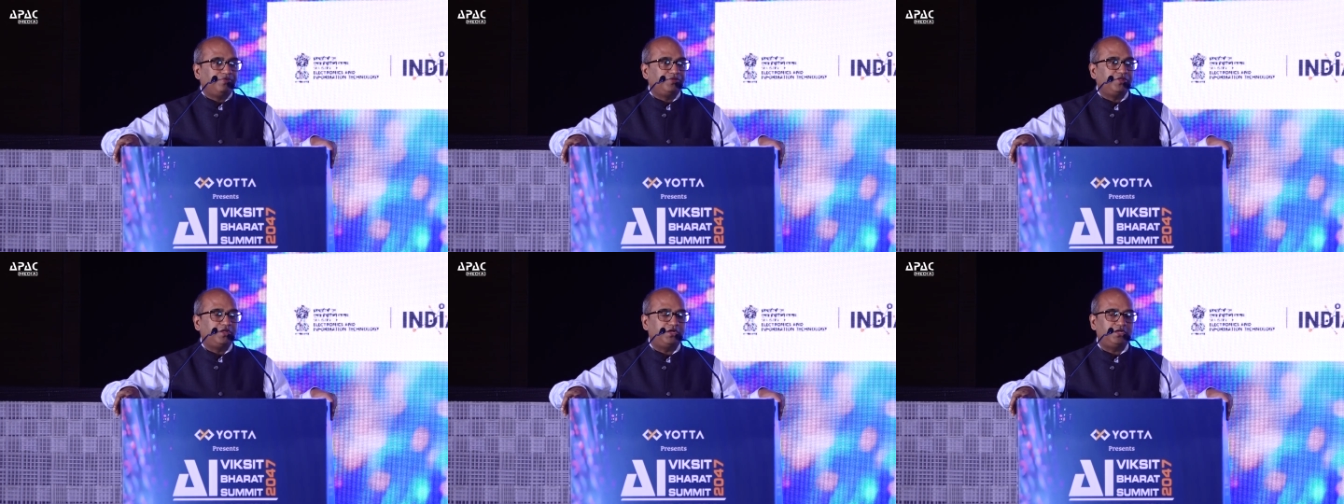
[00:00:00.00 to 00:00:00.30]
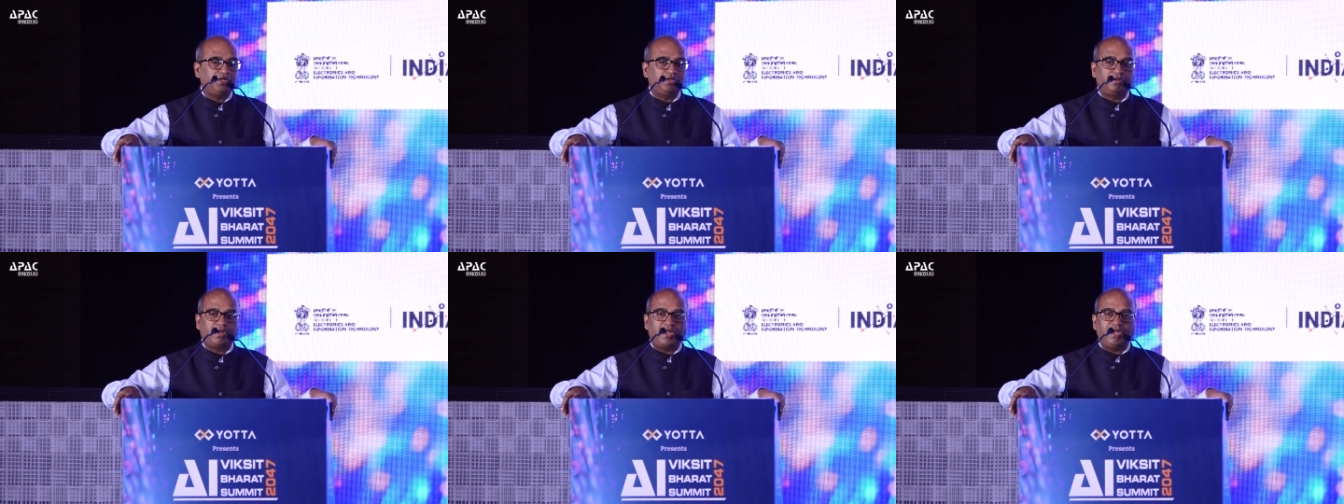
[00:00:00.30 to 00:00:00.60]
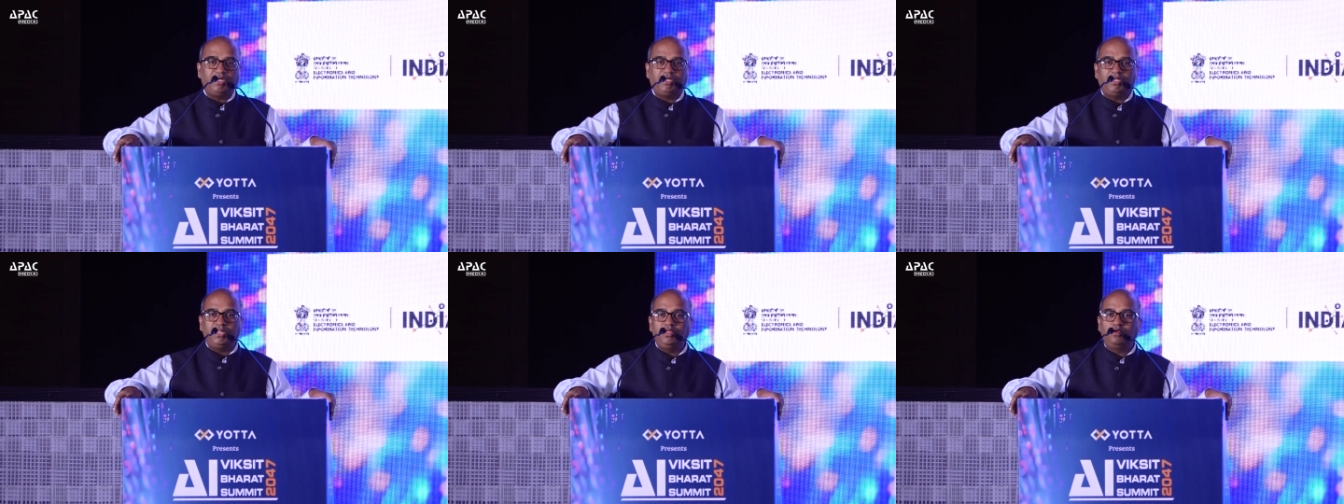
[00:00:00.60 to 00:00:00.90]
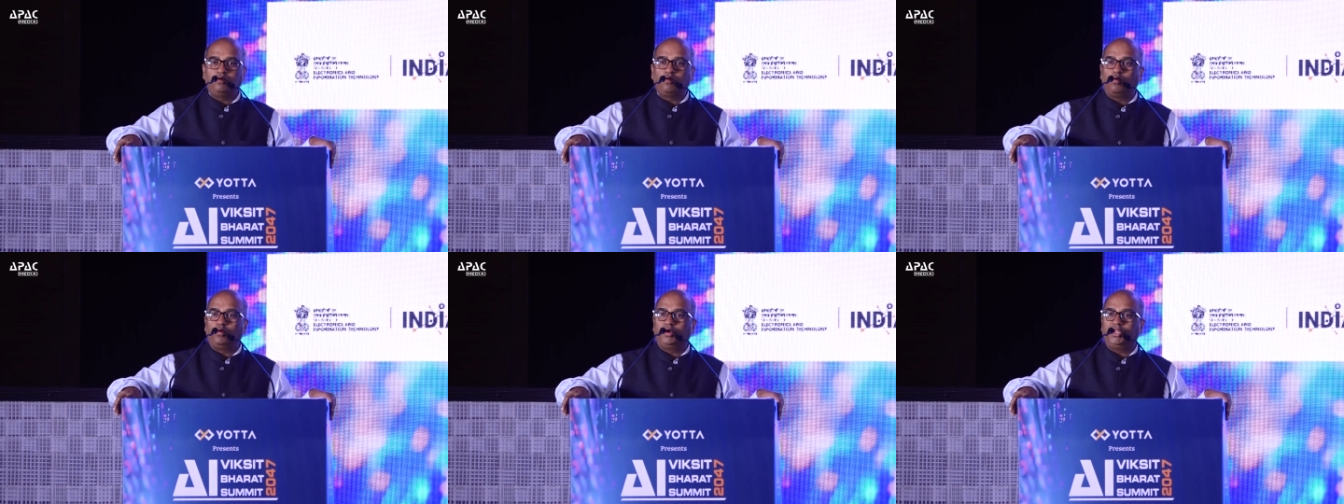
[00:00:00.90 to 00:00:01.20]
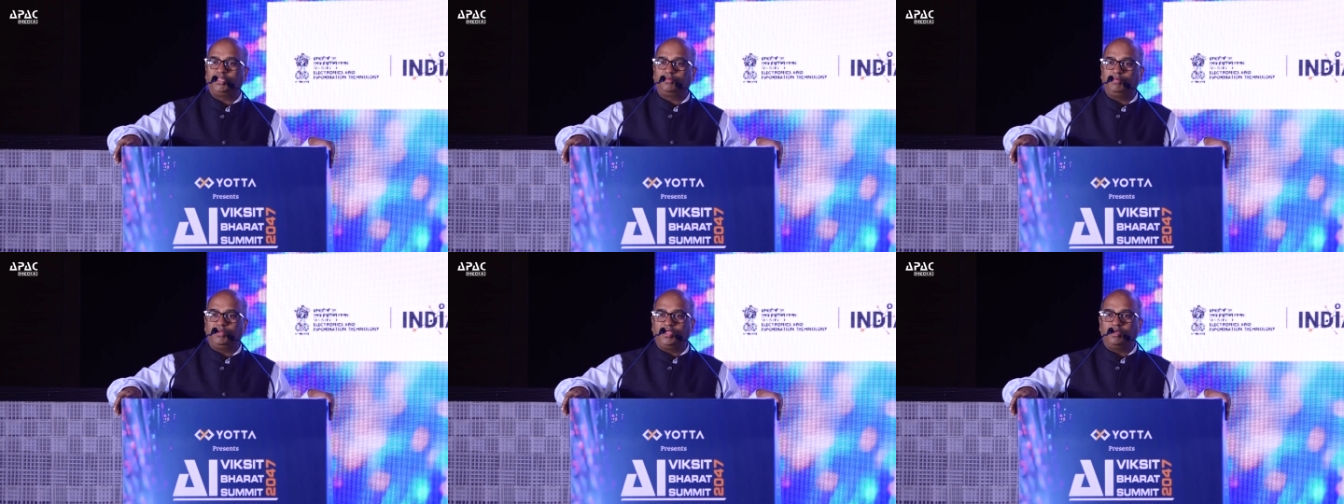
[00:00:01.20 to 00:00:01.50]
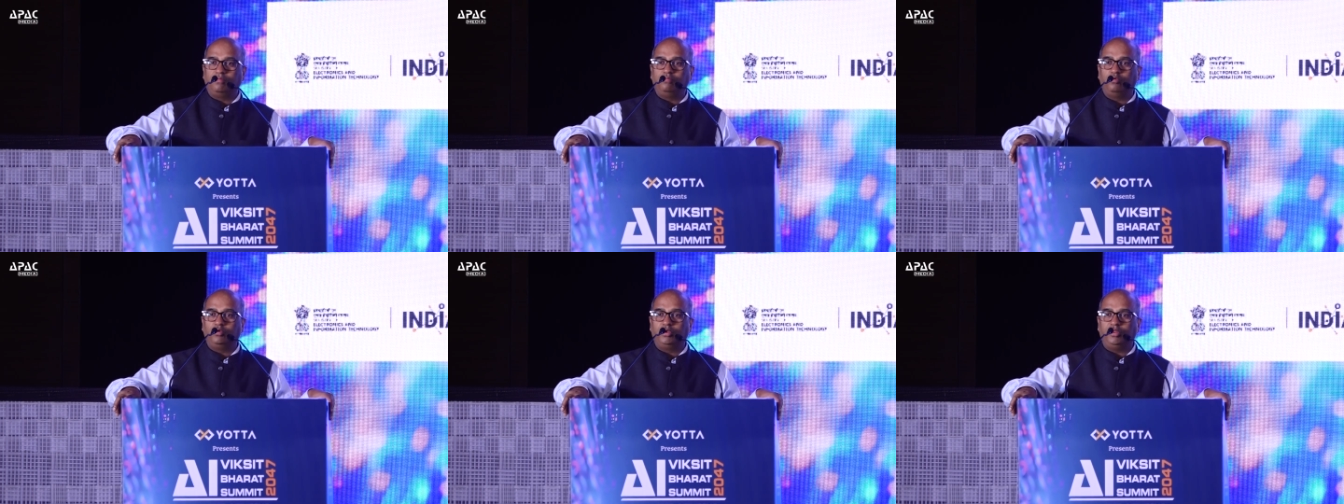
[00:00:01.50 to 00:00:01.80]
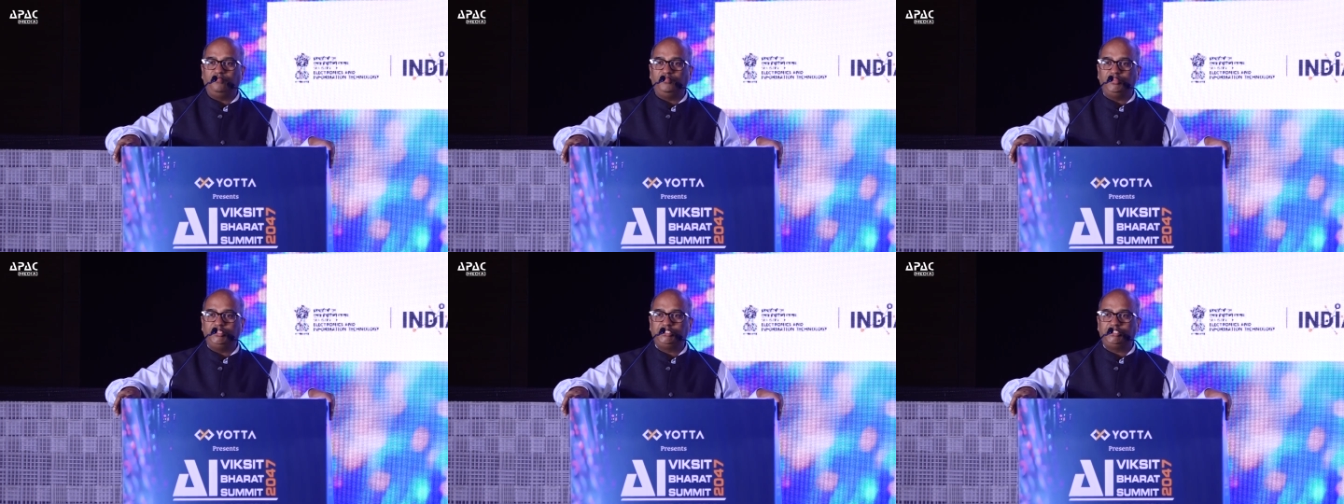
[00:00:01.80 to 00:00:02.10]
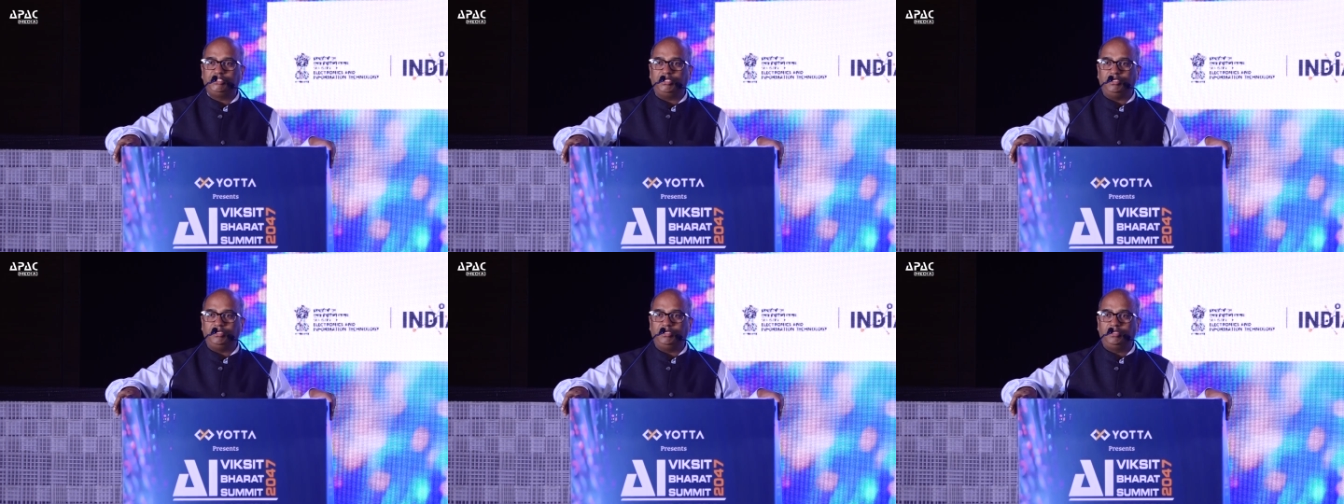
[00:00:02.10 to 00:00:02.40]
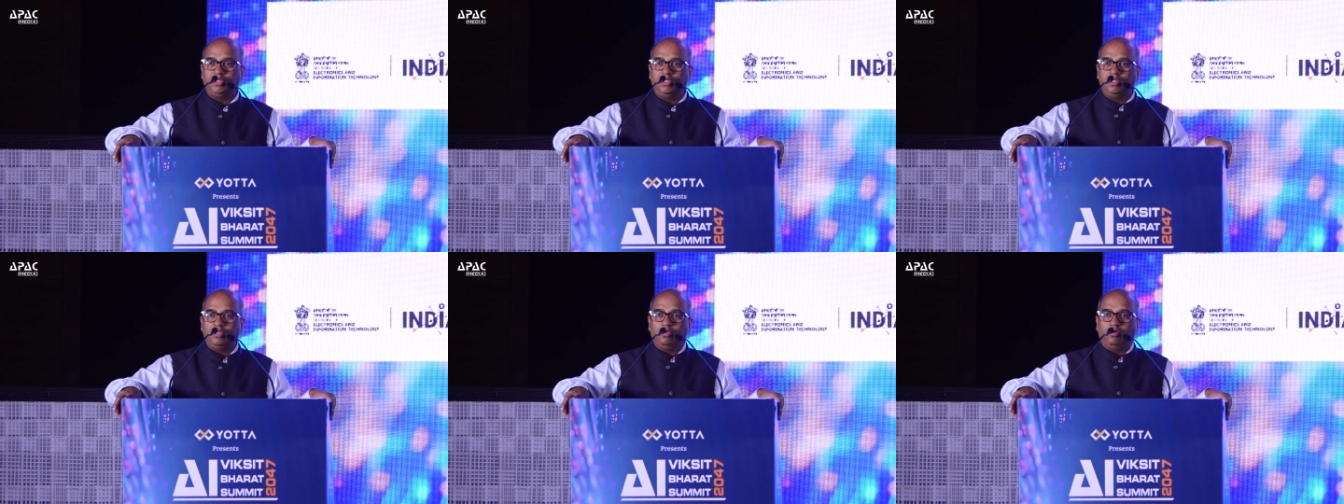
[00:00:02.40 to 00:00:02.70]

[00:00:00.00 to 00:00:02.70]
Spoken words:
The writing code has become more efficient.